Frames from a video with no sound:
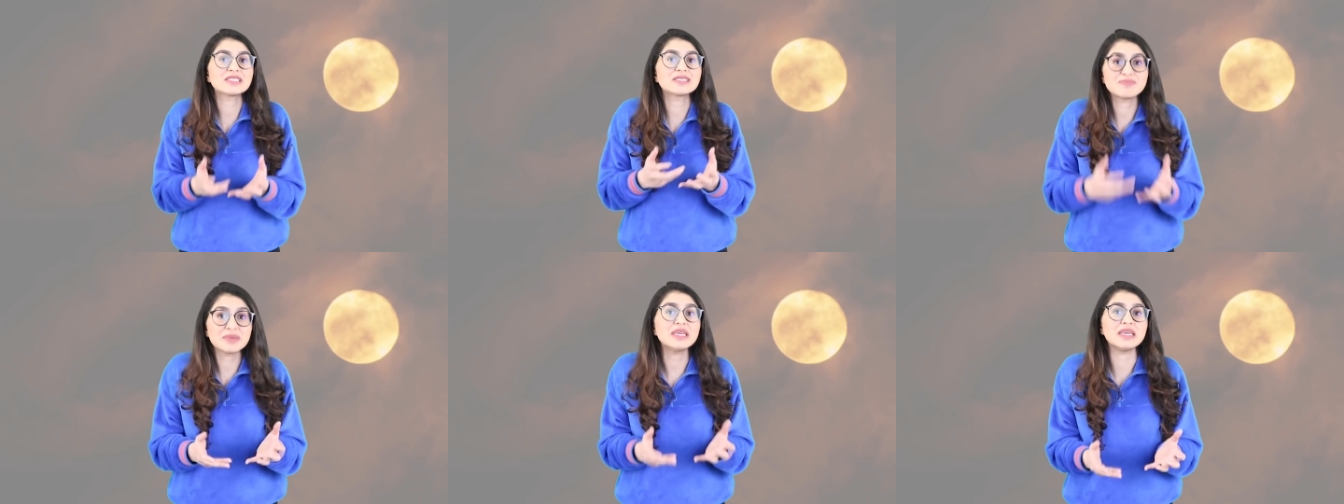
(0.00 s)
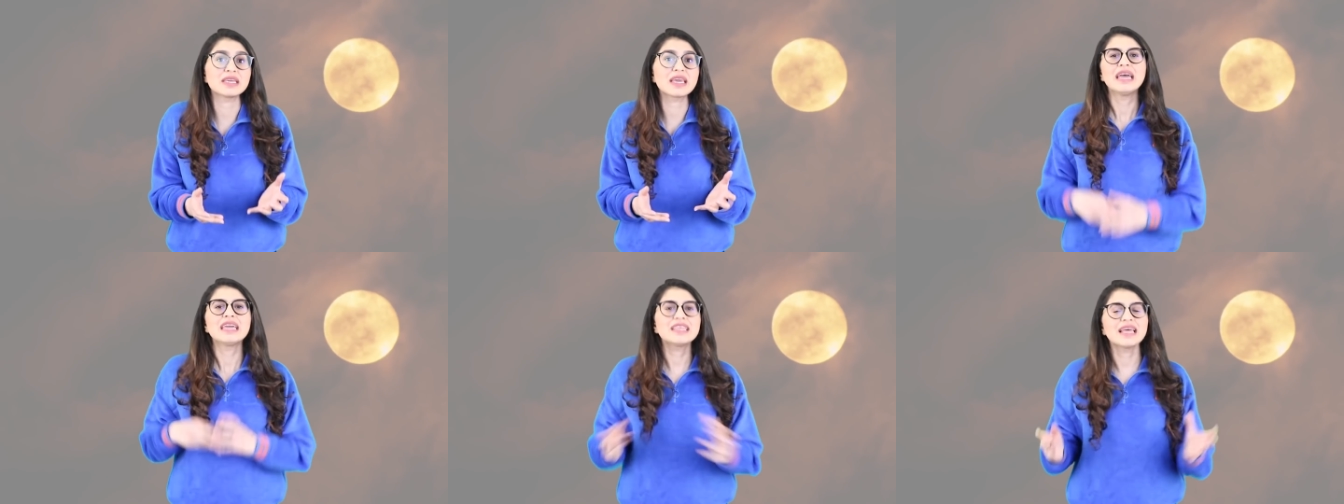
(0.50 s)
speak.
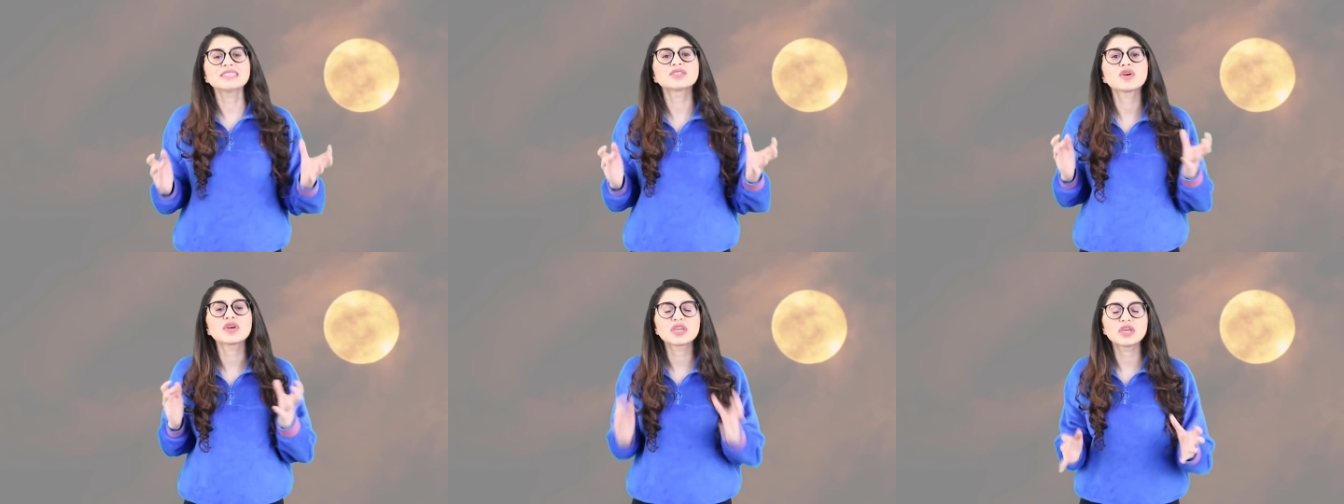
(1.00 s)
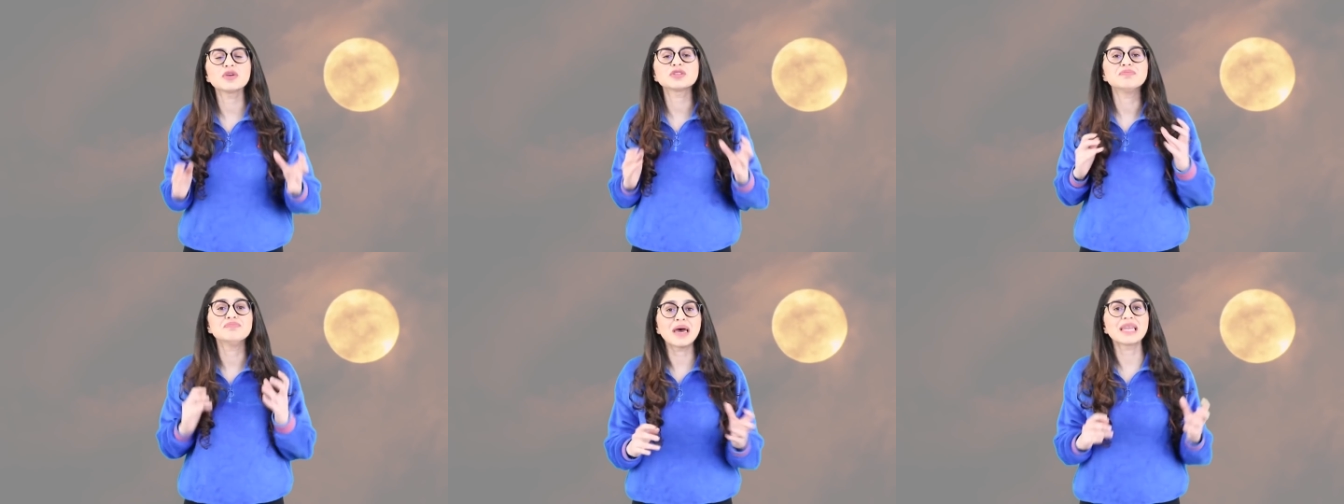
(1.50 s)
He then saw a
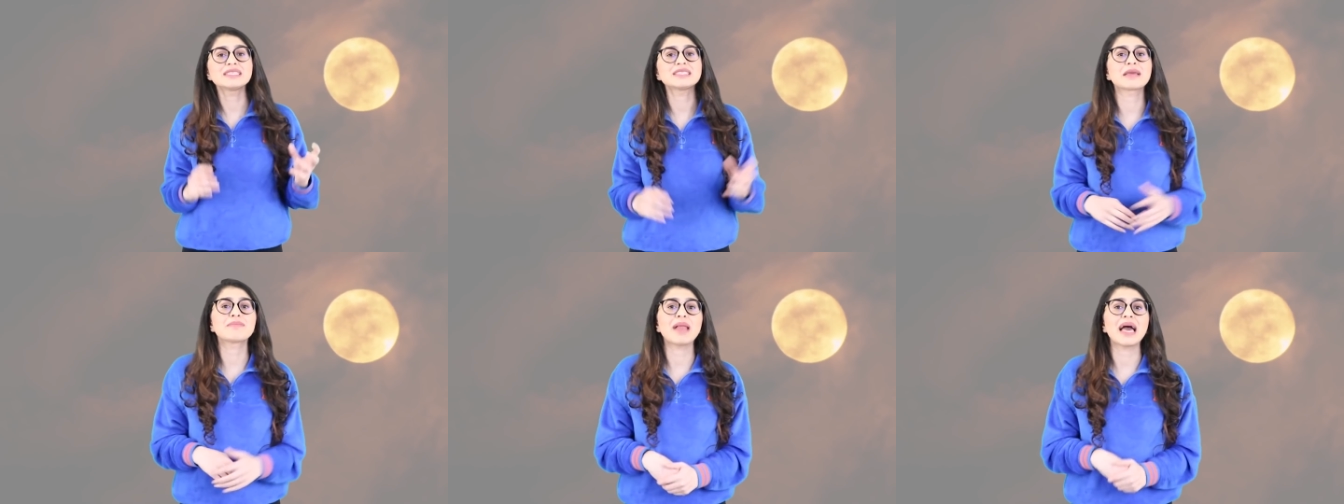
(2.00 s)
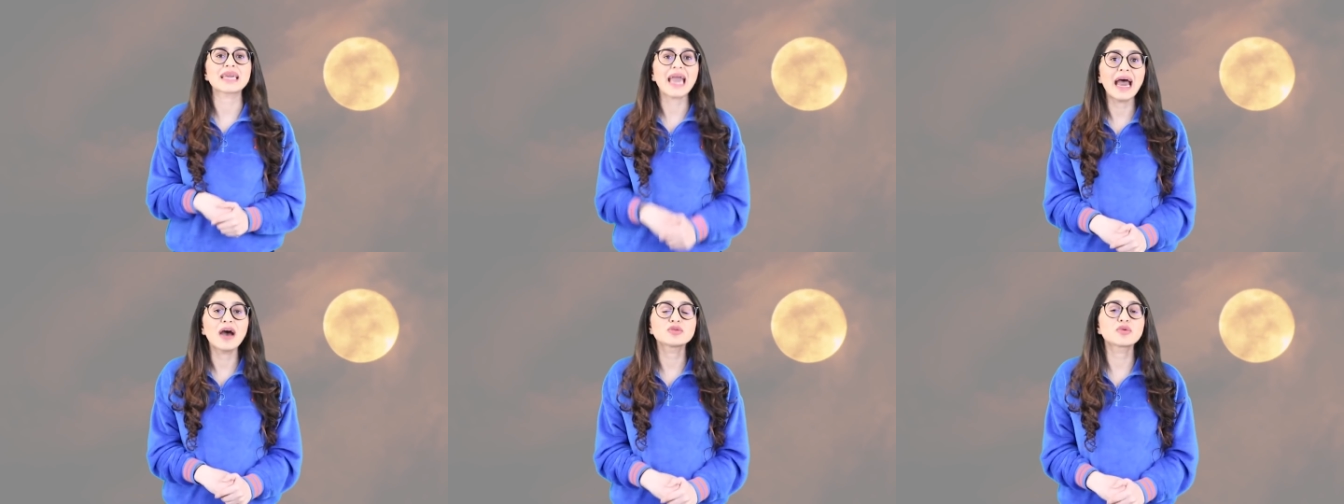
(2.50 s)
huge menacing black
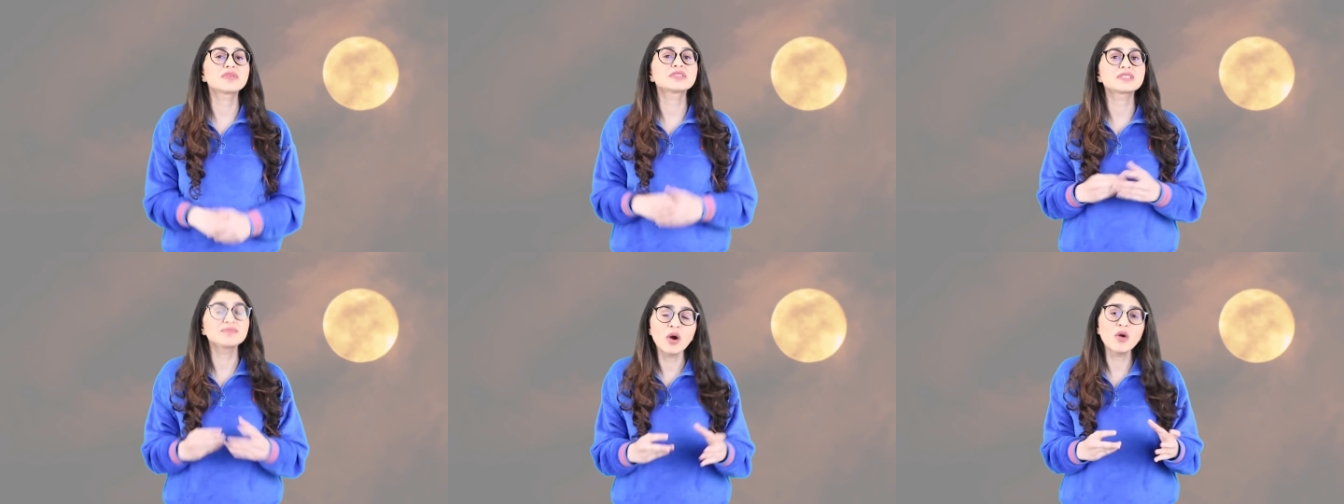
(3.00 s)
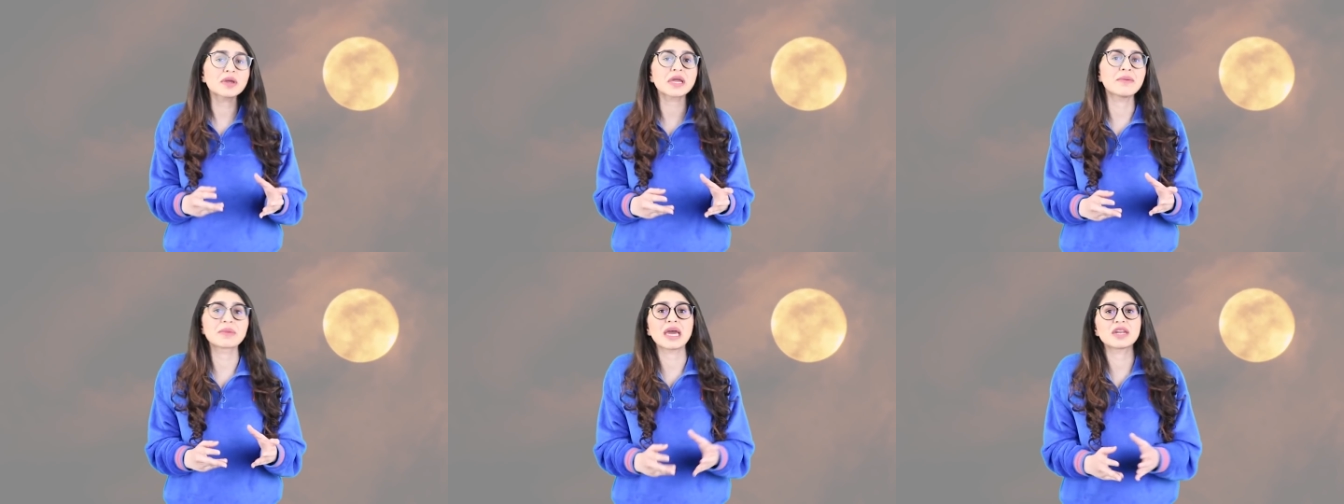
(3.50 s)
hound with smoke
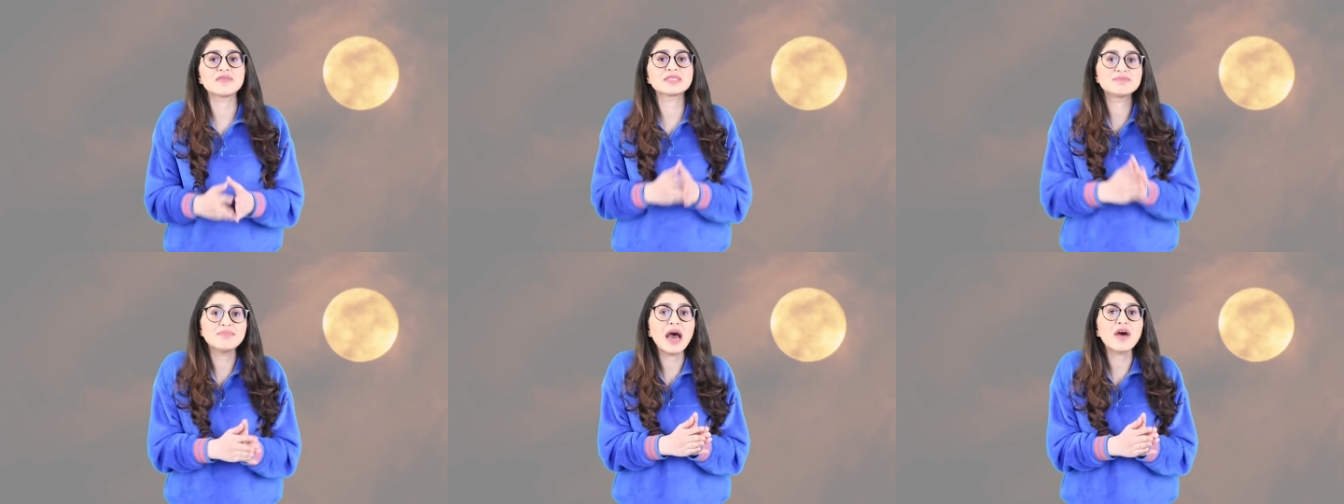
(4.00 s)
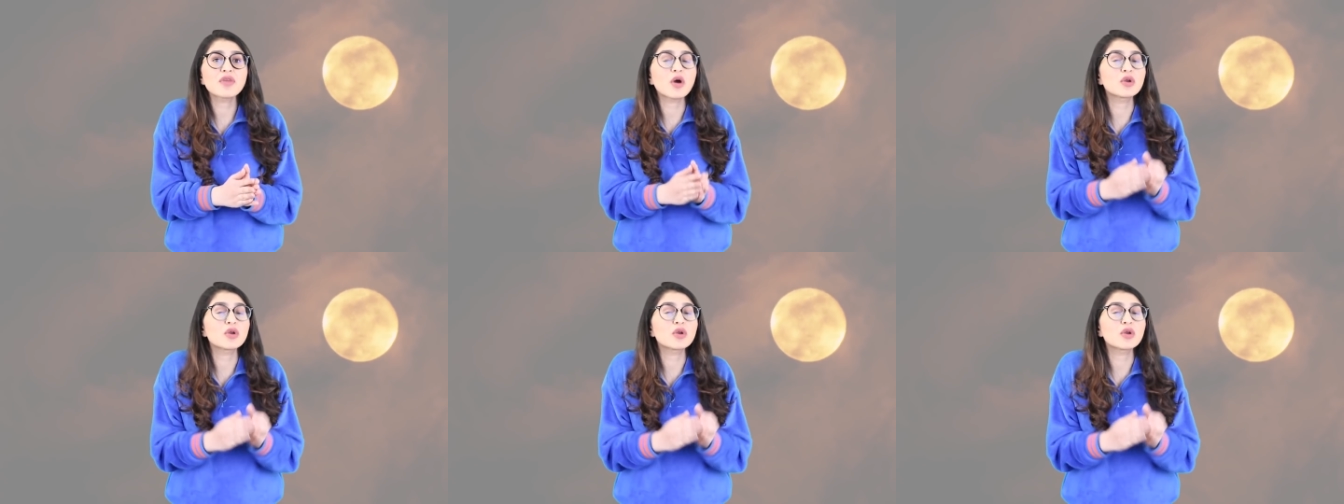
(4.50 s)
coming out of his mouth